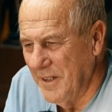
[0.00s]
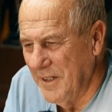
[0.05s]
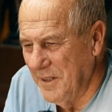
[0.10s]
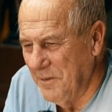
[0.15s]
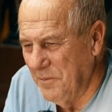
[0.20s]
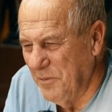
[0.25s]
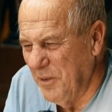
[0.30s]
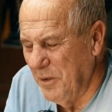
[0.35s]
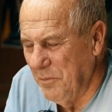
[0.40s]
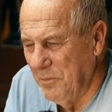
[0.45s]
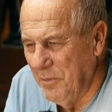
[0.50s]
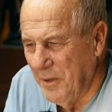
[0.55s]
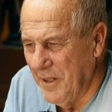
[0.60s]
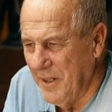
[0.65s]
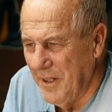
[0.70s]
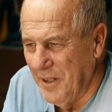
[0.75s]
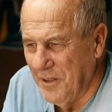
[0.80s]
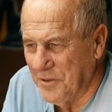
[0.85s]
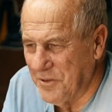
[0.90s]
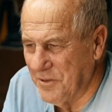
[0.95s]
For everybody
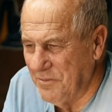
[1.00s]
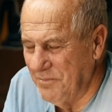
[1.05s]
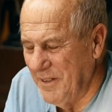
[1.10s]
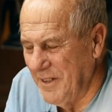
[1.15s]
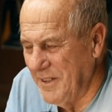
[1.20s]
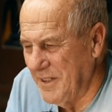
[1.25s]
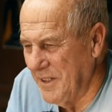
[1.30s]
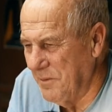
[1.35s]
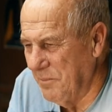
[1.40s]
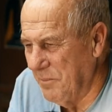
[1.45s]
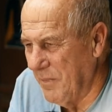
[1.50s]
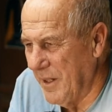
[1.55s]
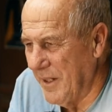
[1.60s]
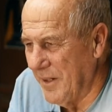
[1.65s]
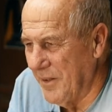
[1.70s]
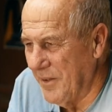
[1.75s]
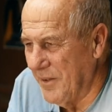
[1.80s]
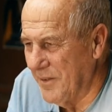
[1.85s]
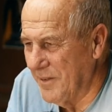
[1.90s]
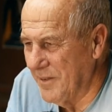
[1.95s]
else, it didn't
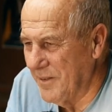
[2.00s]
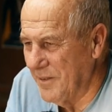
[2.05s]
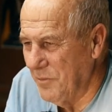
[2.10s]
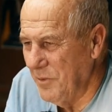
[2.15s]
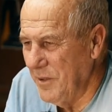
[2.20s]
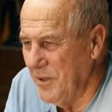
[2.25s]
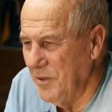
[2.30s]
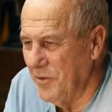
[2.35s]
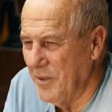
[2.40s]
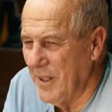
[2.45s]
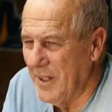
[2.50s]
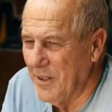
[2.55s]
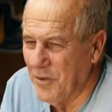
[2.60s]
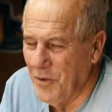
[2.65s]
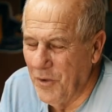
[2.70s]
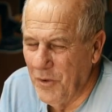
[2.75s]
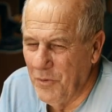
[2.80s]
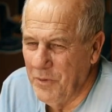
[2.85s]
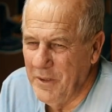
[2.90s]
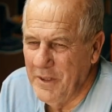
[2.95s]
matter. We knew that
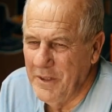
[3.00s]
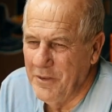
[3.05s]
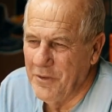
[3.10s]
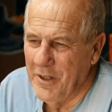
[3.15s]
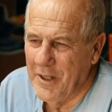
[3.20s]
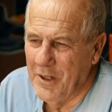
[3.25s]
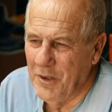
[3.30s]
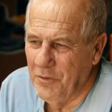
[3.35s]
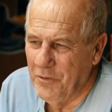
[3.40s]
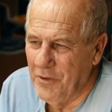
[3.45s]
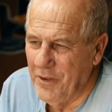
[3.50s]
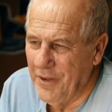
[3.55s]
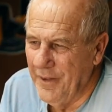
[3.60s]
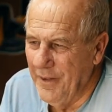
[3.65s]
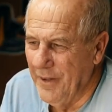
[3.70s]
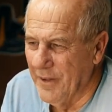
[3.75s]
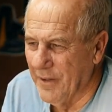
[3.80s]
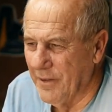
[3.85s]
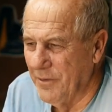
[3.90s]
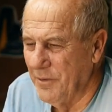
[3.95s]
going. We knew that over
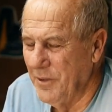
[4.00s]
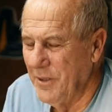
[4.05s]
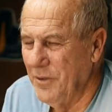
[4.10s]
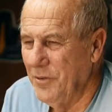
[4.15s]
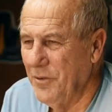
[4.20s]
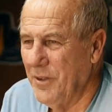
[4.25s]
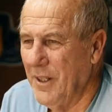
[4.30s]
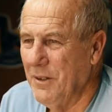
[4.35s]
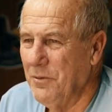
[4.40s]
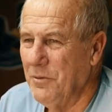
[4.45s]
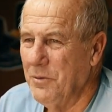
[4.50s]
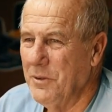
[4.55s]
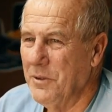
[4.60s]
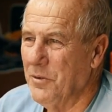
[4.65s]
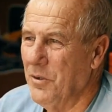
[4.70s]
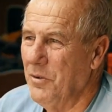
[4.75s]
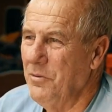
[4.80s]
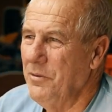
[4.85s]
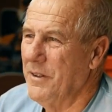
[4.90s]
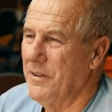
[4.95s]
there. We knew that we were
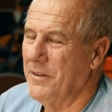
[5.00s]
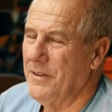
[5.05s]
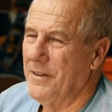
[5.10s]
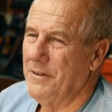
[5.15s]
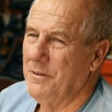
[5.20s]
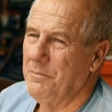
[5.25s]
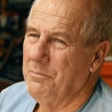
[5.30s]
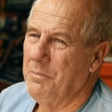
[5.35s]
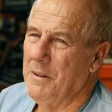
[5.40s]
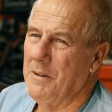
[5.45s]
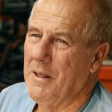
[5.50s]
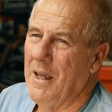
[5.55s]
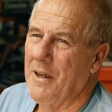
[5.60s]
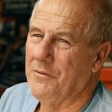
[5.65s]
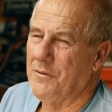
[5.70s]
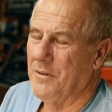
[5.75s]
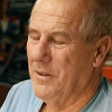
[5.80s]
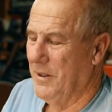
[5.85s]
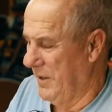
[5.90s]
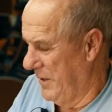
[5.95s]
over there. That
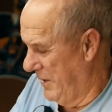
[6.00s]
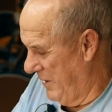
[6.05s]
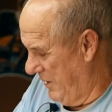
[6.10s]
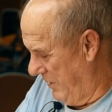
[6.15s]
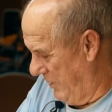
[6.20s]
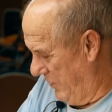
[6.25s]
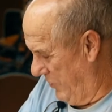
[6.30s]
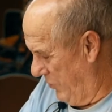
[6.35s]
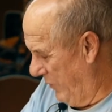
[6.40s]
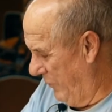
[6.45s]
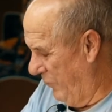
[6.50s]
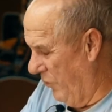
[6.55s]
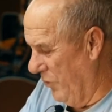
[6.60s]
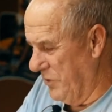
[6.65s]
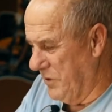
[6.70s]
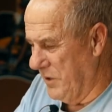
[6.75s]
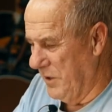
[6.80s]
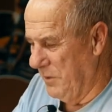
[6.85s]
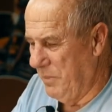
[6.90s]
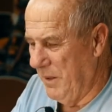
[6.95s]
three
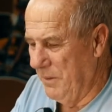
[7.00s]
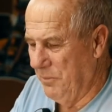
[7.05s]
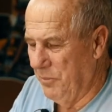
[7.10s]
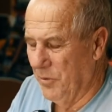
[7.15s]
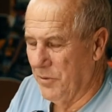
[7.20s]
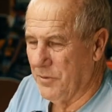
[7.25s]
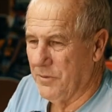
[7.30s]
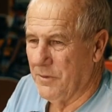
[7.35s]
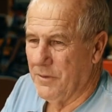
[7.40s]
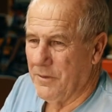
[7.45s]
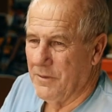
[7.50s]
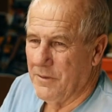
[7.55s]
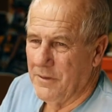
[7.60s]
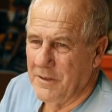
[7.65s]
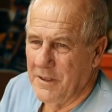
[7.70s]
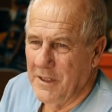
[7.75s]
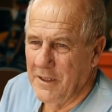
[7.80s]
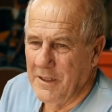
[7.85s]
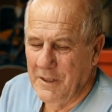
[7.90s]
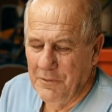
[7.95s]
fourths of the people
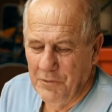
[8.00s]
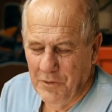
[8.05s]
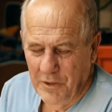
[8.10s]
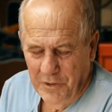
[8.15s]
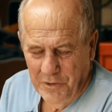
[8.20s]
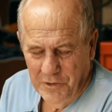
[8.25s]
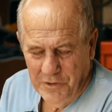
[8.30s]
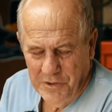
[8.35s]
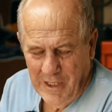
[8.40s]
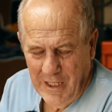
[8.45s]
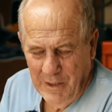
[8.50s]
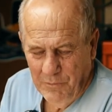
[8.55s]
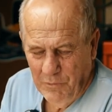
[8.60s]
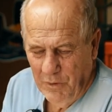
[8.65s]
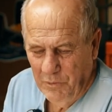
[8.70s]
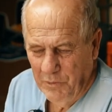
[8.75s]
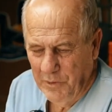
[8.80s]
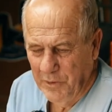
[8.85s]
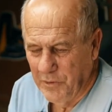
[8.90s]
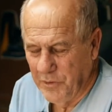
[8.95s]
didn't even understand what
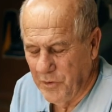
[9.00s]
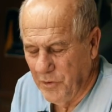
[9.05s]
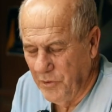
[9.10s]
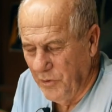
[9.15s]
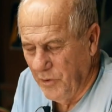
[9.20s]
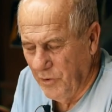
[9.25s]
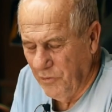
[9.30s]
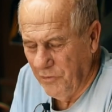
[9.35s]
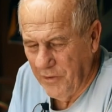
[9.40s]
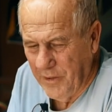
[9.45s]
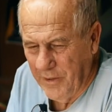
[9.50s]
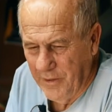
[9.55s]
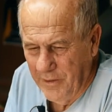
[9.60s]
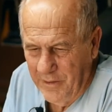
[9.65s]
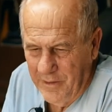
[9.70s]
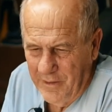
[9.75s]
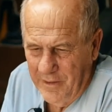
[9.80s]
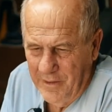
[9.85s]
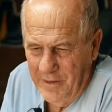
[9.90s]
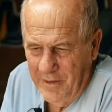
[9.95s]
we were doing over there
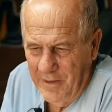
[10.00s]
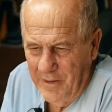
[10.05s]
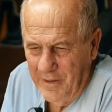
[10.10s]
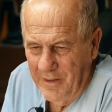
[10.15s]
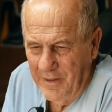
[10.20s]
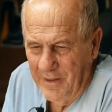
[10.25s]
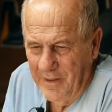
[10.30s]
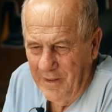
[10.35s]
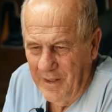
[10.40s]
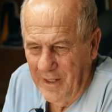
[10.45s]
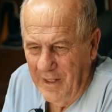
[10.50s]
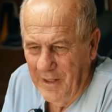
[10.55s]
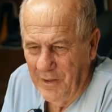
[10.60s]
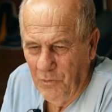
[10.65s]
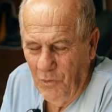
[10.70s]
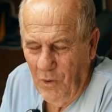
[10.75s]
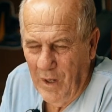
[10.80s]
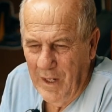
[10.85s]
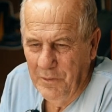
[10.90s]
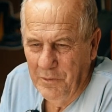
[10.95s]
and
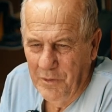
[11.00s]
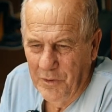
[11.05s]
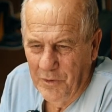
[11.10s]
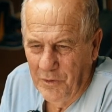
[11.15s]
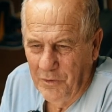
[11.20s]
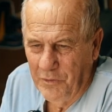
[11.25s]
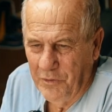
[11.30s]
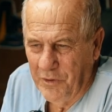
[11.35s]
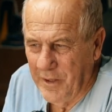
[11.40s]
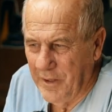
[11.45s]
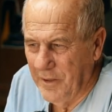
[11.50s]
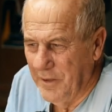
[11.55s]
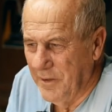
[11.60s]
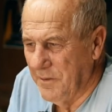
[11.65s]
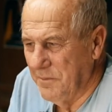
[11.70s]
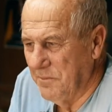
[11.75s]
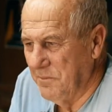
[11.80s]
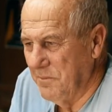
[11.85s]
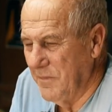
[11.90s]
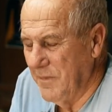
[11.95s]
why we were over there.
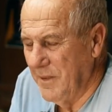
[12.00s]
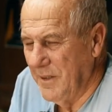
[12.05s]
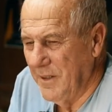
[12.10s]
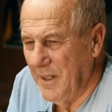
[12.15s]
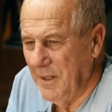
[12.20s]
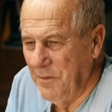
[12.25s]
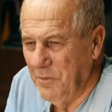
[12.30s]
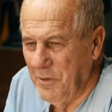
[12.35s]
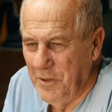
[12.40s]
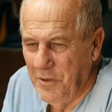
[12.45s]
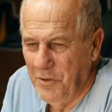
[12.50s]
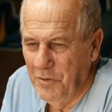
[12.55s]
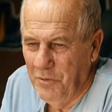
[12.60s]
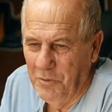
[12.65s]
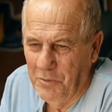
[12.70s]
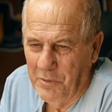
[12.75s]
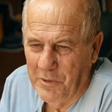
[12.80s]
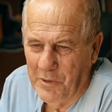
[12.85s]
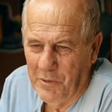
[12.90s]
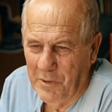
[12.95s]
And we knew
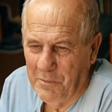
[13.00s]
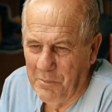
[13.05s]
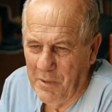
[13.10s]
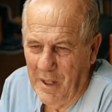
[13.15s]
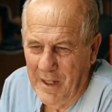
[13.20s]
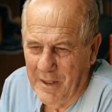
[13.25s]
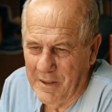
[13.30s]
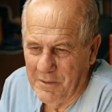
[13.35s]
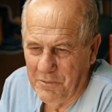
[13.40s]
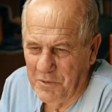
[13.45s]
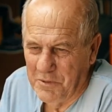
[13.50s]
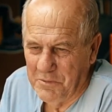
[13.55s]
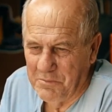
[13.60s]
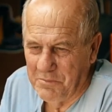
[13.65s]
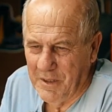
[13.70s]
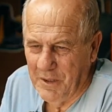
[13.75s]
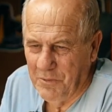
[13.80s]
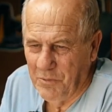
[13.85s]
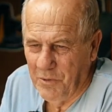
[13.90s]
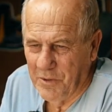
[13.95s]
when we went back that we
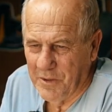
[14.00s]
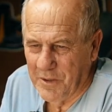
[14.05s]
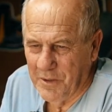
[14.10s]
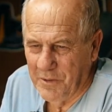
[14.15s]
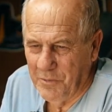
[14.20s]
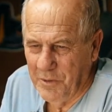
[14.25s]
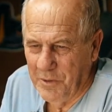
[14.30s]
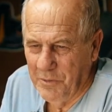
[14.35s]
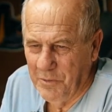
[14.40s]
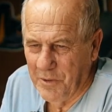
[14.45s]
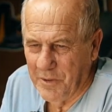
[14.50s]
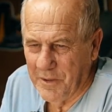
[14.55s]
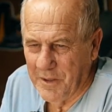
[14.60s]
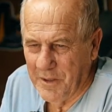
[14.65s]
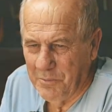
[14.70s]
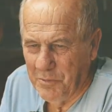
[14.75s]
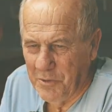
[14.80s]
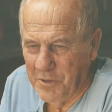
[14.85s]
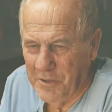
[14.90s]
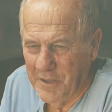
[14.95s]
weren't gonna, we weren't going to
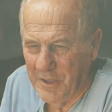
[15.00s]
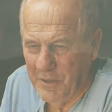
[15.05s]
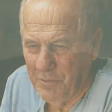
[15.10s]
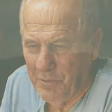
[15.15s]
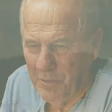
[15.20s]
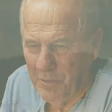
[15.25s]
appreciate what